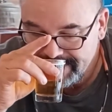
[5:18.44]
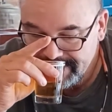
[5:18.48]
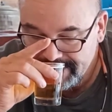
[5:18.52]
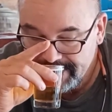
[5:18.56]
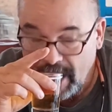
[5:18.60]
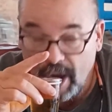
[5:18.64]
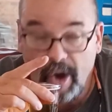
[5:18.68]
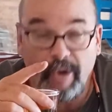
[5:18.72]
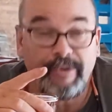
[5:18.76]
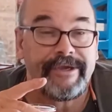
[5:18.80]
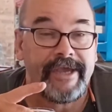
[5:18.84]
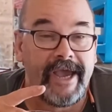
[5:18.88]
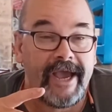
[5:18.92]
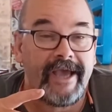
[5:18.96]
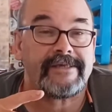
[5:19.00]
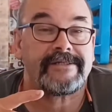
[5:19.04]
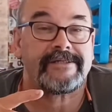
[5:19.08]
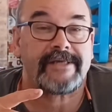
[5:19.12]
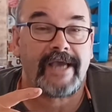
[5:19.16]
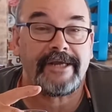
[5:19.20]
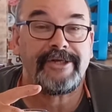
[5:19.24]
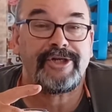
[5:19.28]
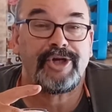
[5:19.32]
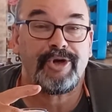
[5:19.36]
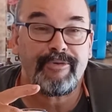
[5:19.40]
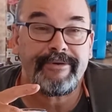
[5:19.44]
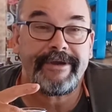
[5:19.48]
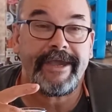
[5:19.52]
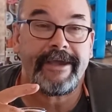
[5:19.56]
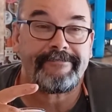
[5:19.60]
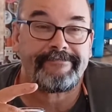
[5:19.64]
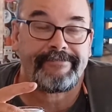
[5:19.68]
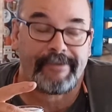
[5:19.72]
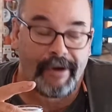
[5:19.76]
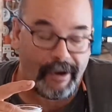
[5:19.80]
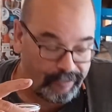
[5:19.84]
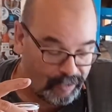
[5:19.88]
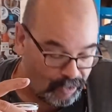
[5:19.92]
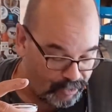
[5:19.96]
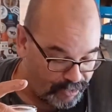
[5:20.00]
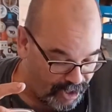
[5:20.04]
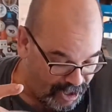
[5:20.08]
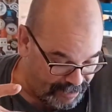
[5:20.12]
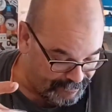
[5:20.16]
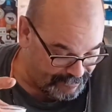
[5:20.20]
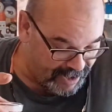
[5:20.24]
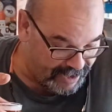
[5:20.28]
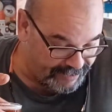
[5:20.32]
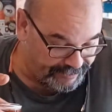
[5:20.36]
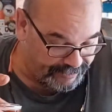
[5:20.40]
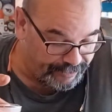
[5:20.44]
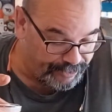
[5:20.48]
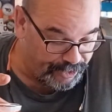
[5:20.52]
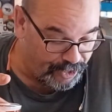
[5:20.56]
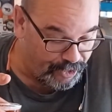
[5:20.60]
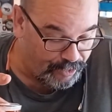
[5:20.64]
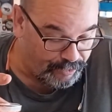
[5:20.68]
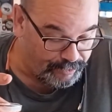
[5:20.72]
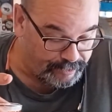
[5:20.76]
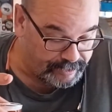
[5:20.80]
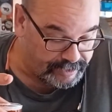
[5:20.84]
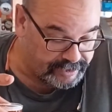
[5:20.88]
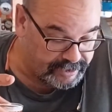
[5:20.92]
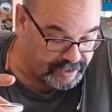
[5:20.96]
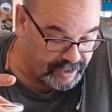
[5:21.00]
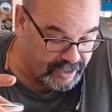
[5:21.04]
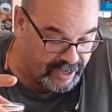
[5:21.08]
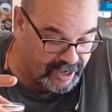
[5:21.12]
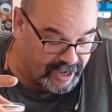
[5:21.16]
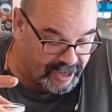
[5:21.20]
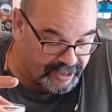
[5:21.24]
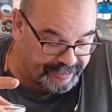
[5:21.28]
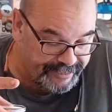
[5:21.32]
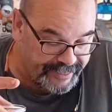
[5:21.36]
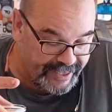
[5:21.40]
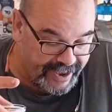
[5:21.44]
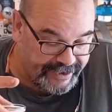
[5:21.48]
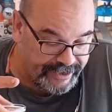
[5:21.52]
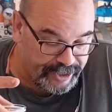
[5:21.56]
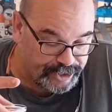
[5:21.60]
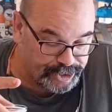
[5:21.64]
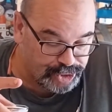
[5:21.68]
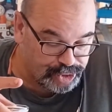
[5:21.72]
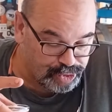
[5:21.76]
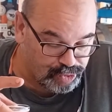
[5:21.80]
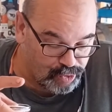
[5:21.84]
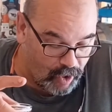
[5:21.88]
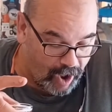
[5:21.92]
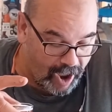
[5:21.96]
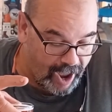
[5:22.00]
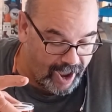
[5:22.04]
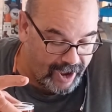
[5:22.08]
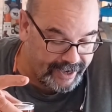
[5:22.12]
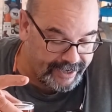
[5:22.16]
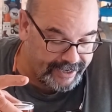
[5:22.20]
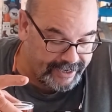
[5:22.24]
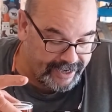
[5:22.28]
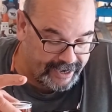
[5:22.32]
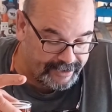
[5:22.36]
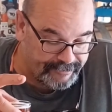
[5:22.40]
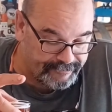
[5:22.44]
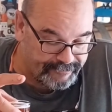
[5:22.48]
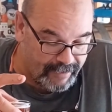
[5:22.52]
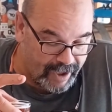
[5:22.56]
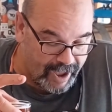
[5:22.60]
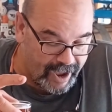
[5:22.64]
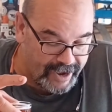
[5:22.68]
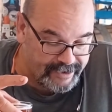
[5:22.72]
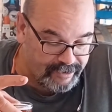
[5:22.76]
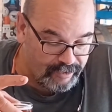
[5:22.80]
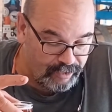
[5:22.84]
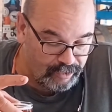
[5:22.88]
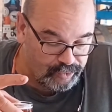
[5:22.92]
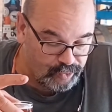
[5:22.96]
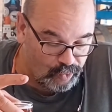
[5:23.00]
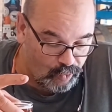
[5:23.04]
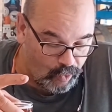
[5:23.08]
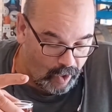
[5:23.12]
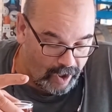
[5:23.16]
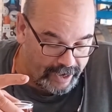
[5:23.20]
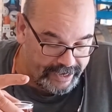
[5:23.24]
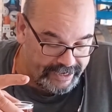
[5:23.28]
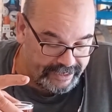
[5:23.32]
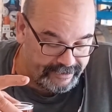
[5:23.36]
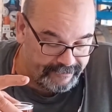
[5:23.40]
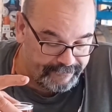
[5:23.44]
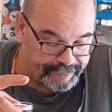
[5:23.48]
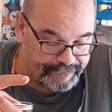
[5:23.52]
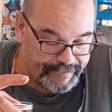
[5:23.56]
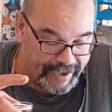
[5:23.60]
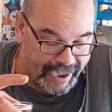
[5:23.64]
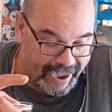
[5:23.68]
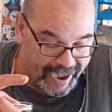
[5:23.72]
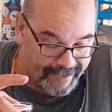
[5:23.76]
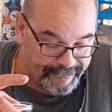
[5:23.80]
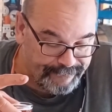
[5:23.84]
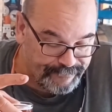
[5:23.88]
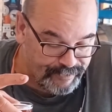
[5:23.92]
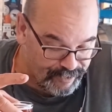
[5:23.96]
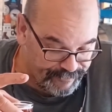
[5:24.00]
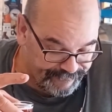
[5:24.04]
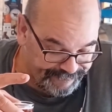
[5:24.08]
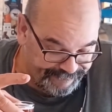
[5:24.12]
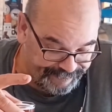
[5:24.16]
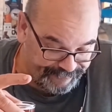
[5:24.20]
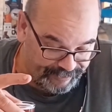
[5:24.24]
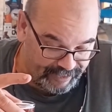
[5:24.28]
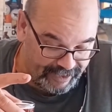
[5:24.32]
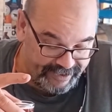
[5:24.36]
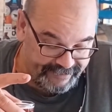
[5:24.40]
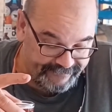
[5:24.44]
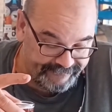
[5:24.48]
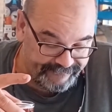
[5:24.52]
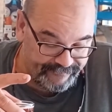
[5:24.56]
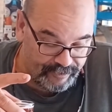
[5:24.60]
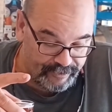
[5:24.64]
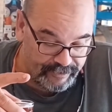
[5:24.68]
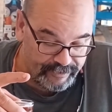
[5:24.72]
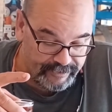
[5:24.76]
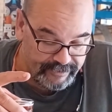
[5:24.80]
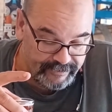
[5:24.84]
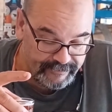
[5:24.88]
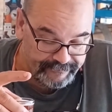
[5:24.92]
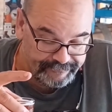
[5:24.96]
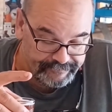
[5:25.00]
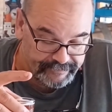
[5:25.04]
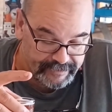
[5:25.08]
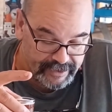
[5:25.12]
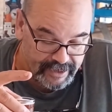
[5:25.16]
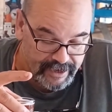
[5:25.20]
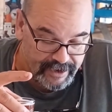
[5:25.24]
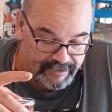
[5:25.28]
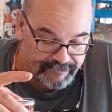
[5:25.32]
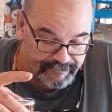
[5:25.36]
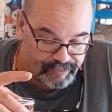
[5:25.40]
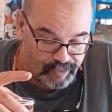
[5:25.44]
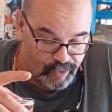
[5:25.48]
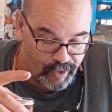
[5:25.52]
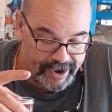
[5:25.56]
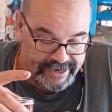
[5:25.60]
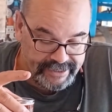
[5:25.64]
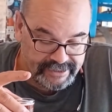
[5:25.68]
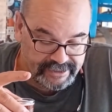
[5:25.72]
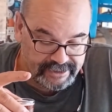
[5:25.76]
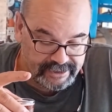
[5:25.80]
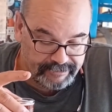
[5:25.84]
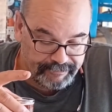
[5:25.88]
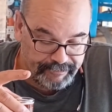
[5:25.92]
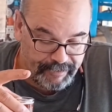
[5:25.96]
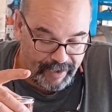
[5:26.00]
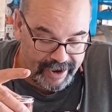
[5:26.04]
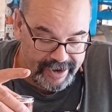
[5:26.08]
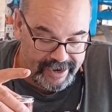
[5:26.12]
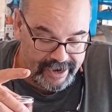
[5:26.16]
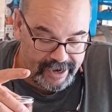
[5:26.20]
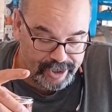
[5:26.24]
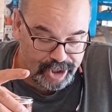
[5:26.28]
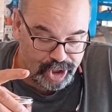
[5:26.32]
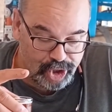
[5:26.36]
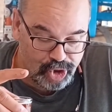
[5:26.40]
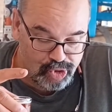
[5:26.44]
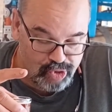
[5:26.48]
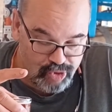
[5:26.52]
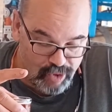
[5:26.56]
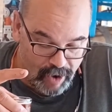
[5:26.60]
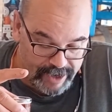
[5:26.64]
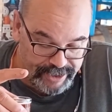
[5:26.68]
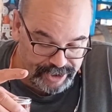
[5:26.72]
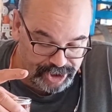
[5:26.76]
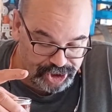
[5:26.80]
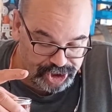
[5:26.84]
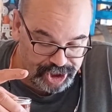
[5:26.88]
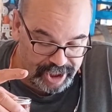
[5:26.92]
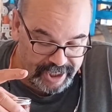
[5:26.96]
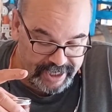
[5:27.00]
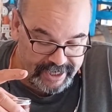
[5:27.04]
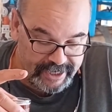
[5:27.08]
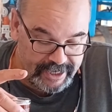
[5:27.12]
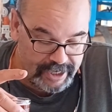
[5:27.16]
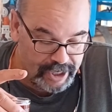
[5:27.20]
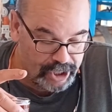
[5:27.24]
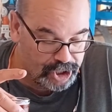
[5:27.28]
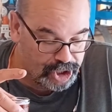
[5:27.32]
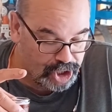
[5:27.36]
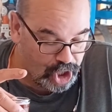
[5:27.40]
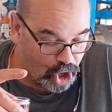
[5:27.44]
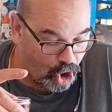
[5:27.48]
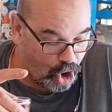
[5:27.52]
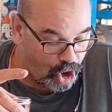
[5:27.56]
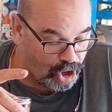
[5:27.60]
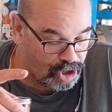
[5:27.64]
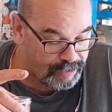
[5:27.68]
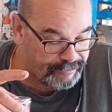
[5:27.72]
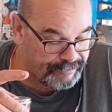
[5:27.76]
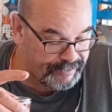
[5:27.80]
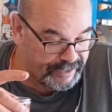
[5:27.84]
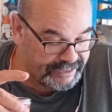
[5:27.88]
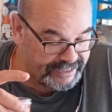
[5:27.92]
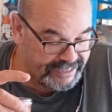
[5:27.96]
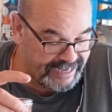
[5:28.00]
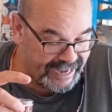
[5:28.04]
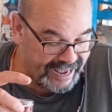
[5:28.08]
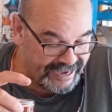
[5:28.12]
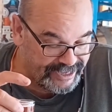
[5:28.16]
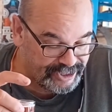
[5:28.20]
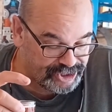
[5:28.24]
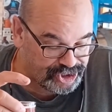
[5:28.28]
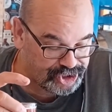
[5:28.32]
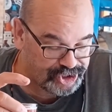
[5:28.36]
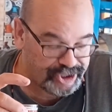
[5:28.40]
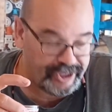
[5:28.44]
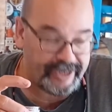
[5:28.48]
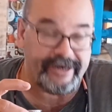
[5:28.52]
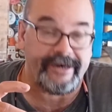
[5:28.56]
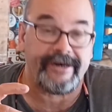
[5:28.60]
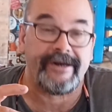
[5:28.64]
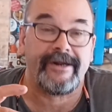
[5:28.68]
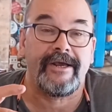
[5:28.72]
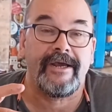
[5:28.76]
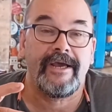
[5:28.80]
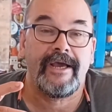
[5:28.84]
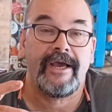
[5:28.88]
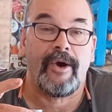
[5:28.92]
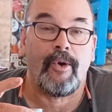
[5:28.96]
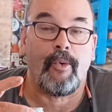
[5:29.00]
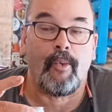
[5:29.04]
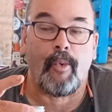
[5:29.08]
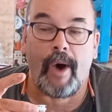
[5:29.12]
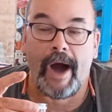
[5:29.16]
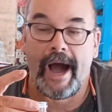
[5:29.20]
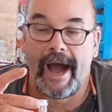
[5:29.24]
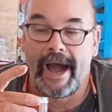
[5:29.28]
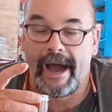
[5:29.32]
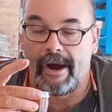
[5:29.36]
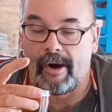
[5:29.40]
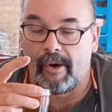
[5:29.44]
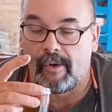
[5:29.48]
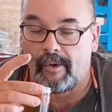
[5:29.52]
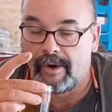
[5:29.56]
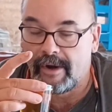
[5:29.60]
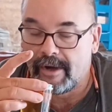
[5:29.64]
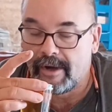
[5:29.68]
Oh yes, I do get bubble gum on the nose. Then a dry and mild white pepper flavor braced by a crunchy carbonation. Wow.